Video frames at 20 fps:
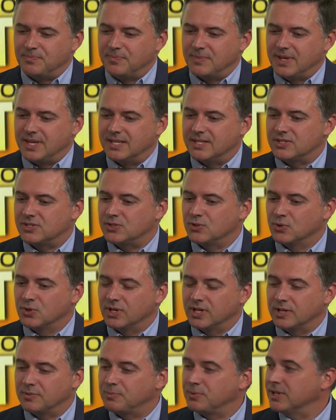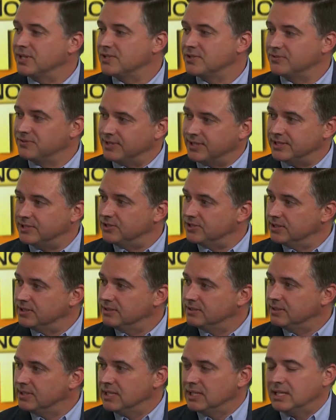historic
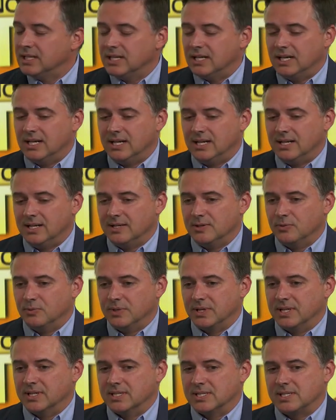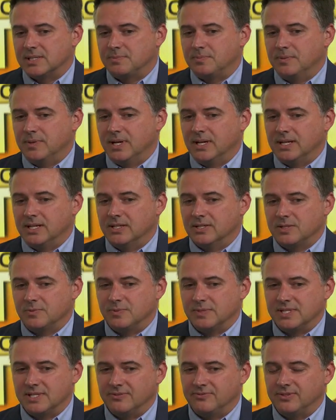preservation. We're going to hear
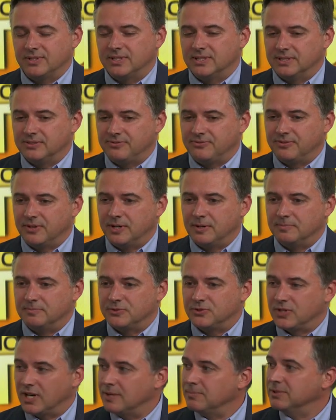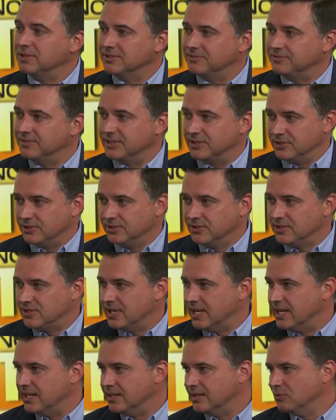specifically from tribal officials
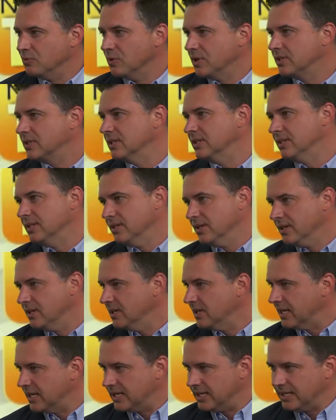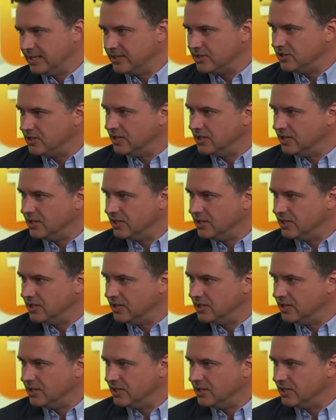and the work that they're engaged